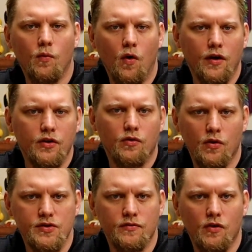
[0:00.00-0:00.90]
1
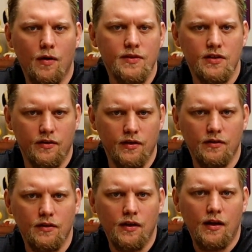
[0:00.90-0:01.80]
corrosive raw
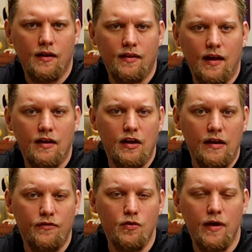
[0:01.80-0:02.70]
material, then
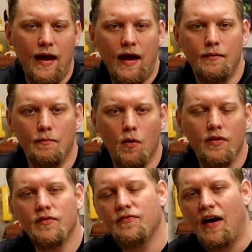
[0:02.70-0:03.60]
if you add
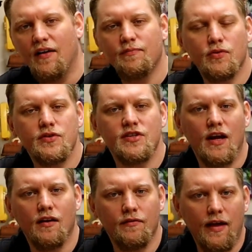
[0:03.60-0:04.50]
more than
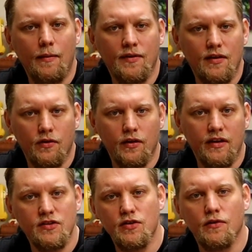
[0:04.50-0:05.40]
5% of that material
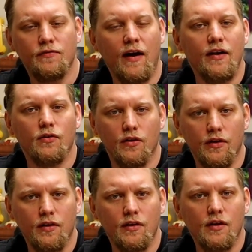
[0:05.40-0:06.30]
into your final
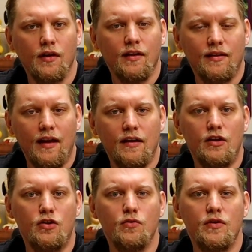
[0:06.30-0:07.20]
good,
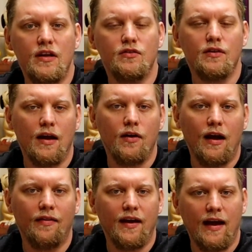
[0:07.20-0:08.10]
then you need to carry
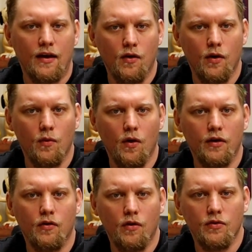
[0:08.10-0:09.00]
on that category
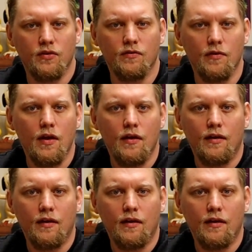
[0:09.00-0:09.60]
1 corrosive